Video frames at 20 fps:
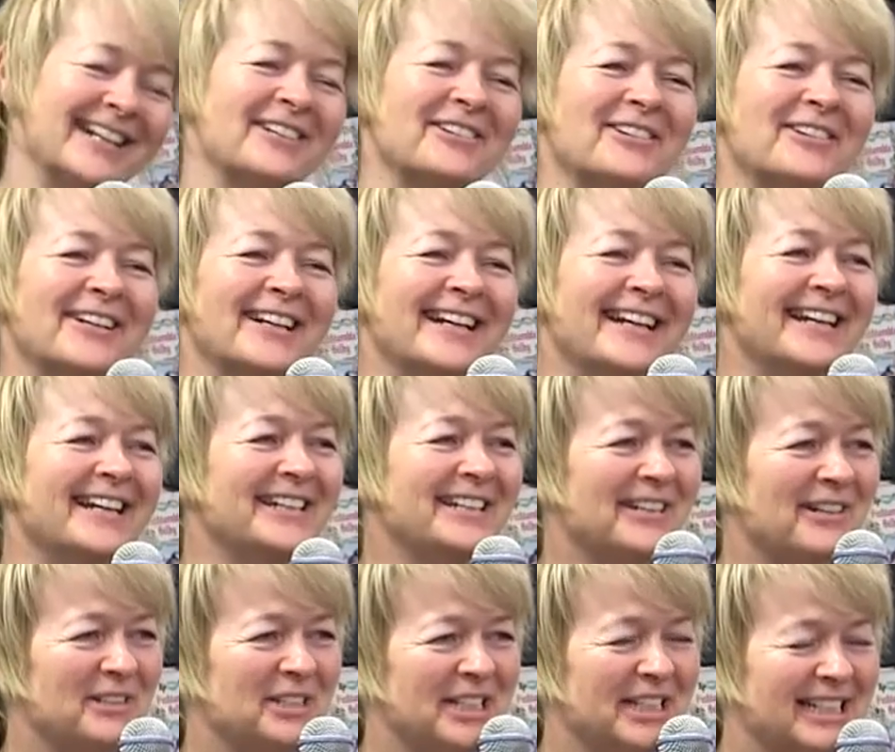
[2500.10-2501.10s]
kind of, you
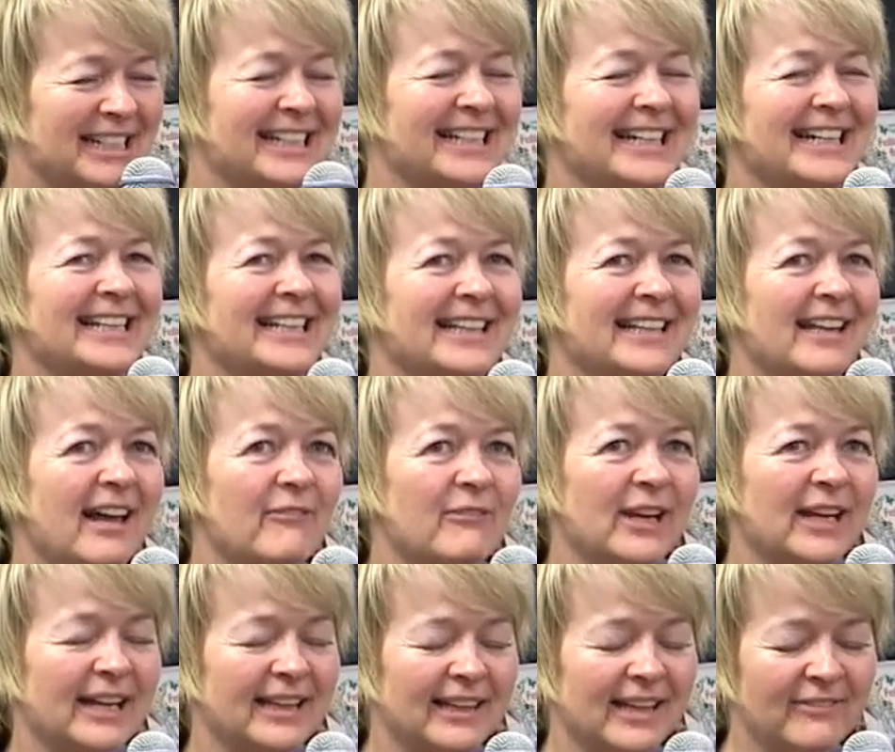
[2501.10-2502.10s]
know, she's clearly
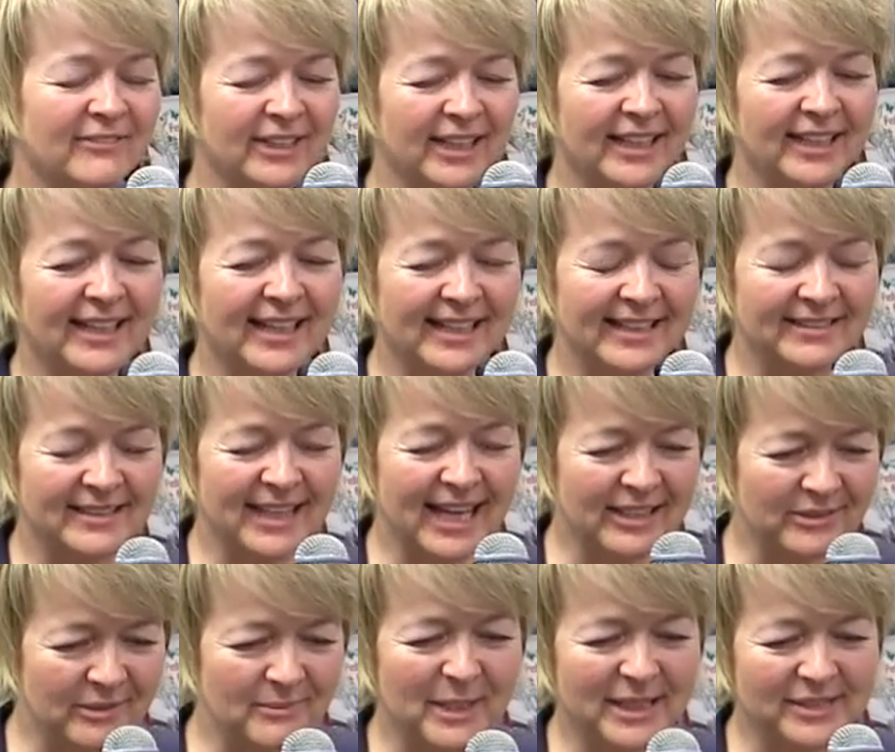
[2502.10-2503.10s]
loving loving it, and
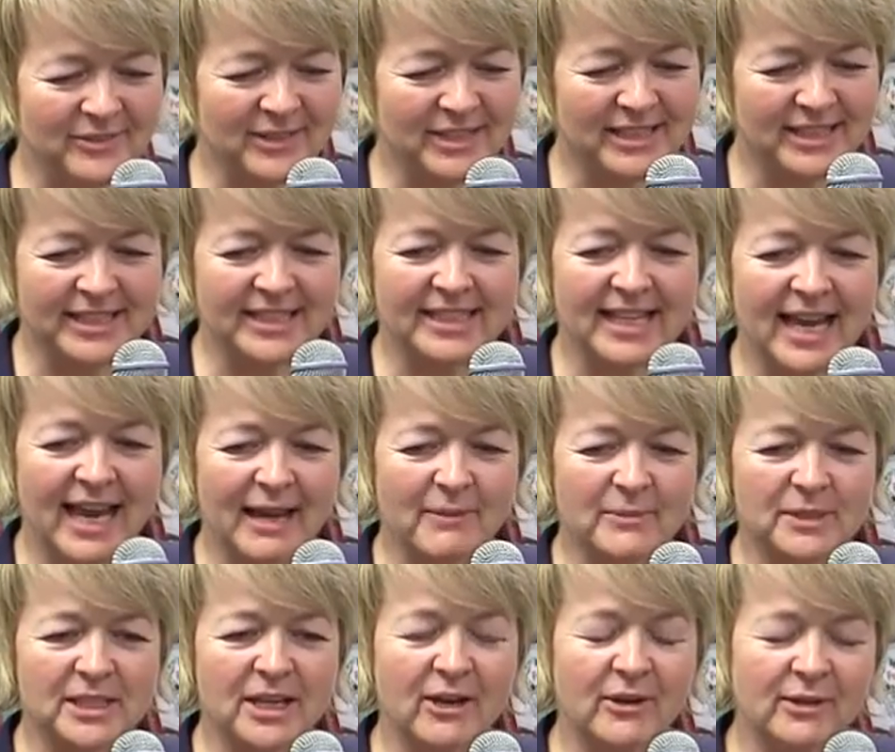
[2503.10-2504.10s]
Katherine Mansfield's the
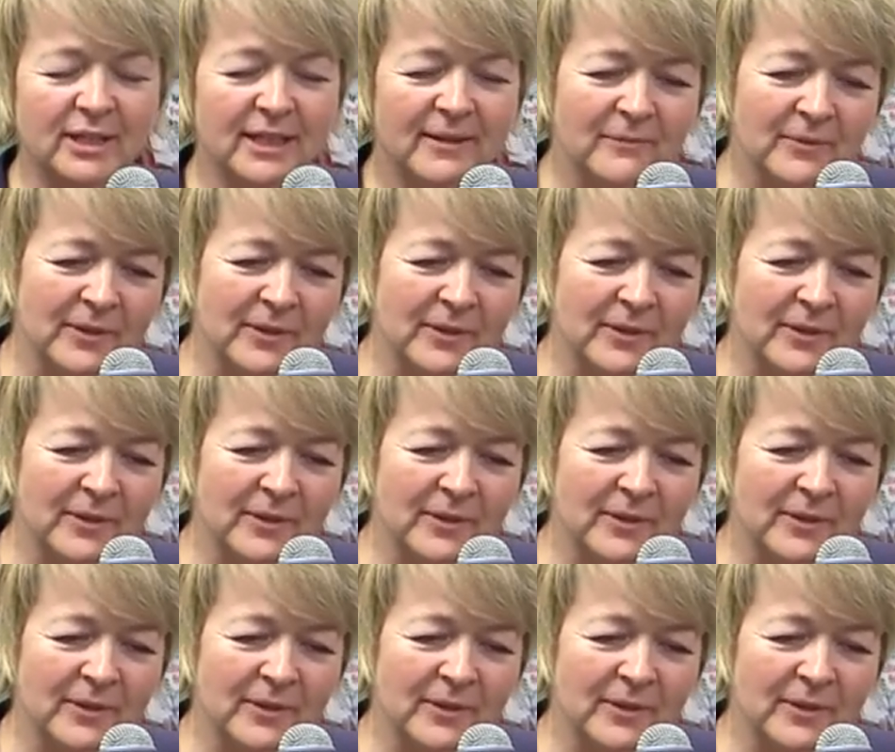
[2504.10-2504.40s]
same. So,